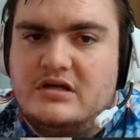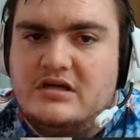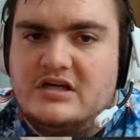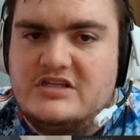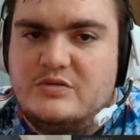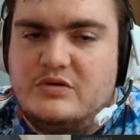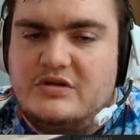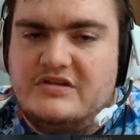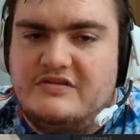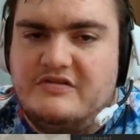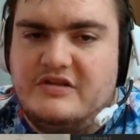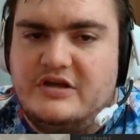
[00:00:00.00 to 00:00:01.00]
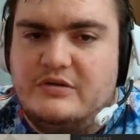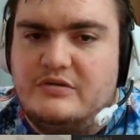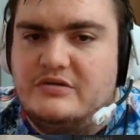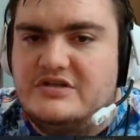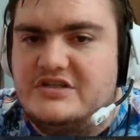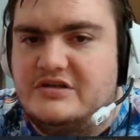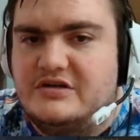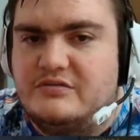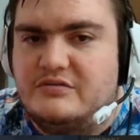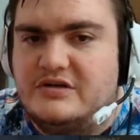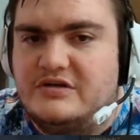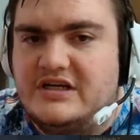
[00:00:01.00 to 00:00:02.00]
because we want the flow to
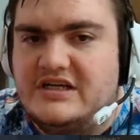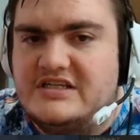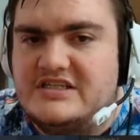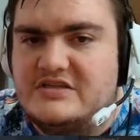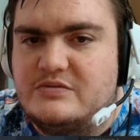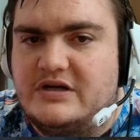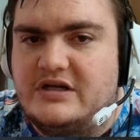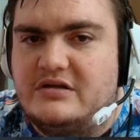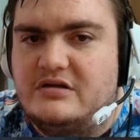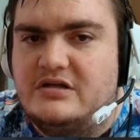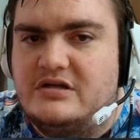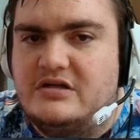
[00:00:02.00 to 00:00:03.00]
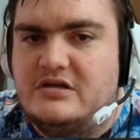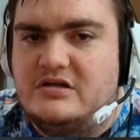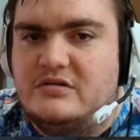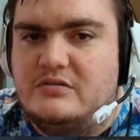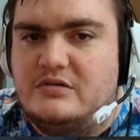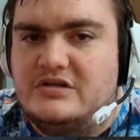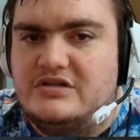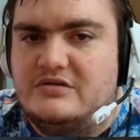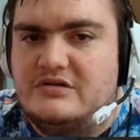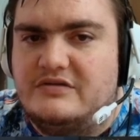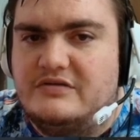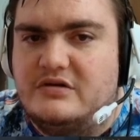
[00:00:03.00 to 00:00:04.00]
look real nice as well. 1, 2,
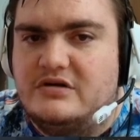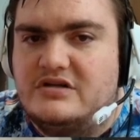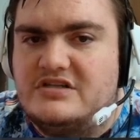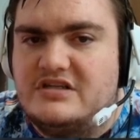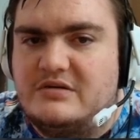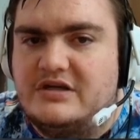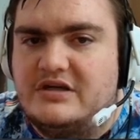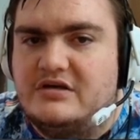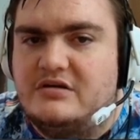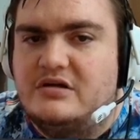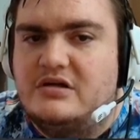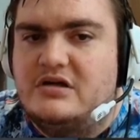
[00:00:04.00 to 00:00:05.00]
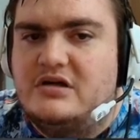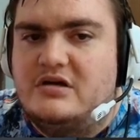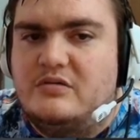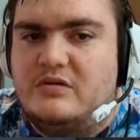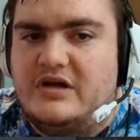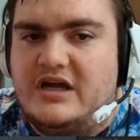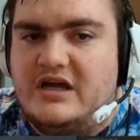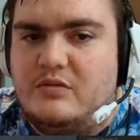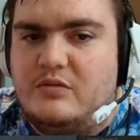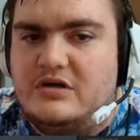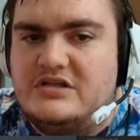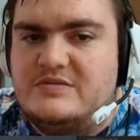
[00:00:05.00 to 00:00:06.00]
3, 4. So there we go. We got a
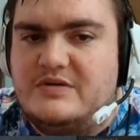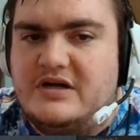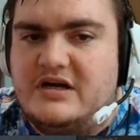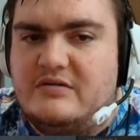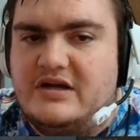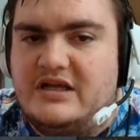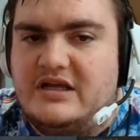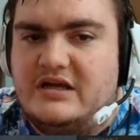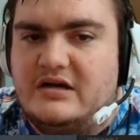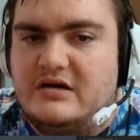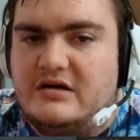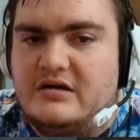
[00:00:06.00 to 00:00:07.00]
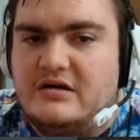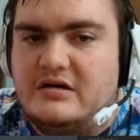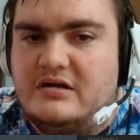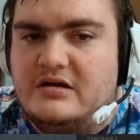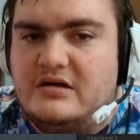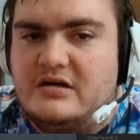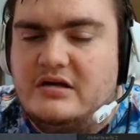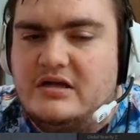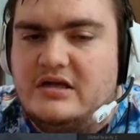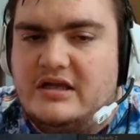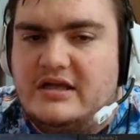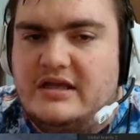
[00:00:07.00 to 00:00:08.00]
1 spot right here.
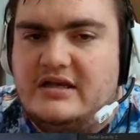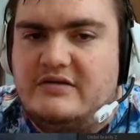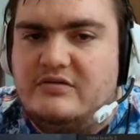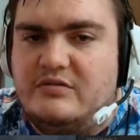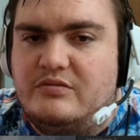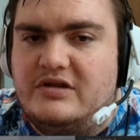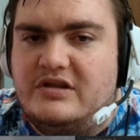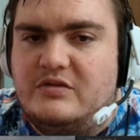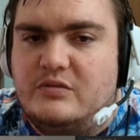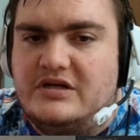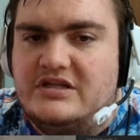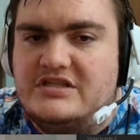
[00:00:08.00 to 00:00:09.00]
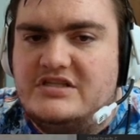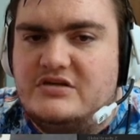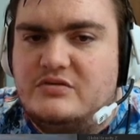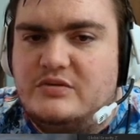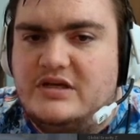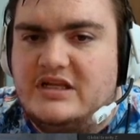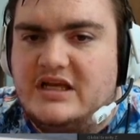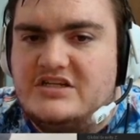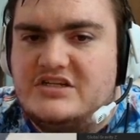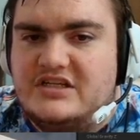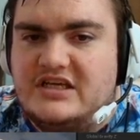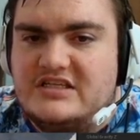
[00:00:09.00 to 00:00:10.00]
And if we really wanted to, we could
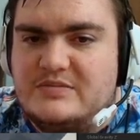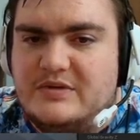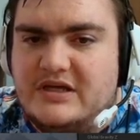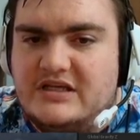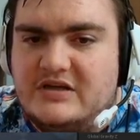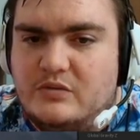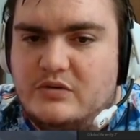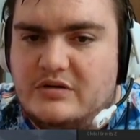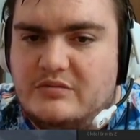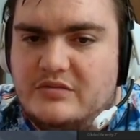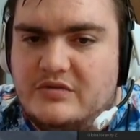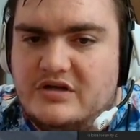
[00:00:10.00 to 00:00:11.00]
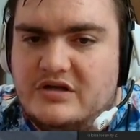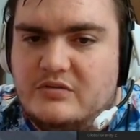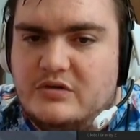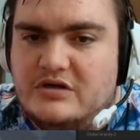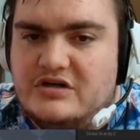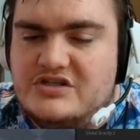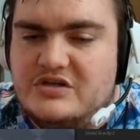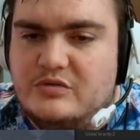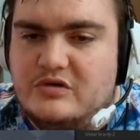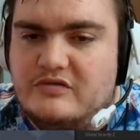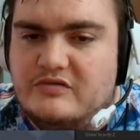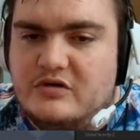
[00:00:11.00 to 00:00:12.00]
actually expand it one or 2
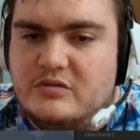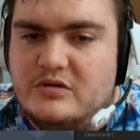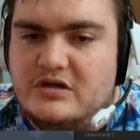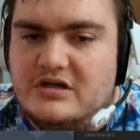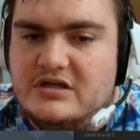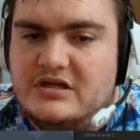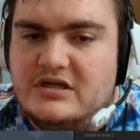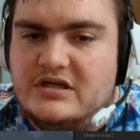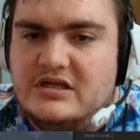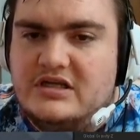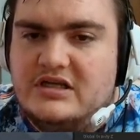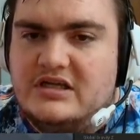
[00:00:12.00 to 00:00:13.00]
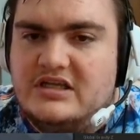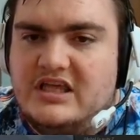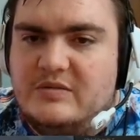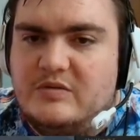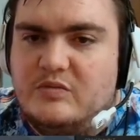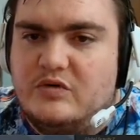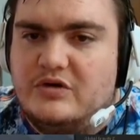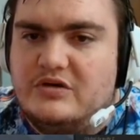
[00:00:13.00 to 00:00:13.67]
more forward. Keep it more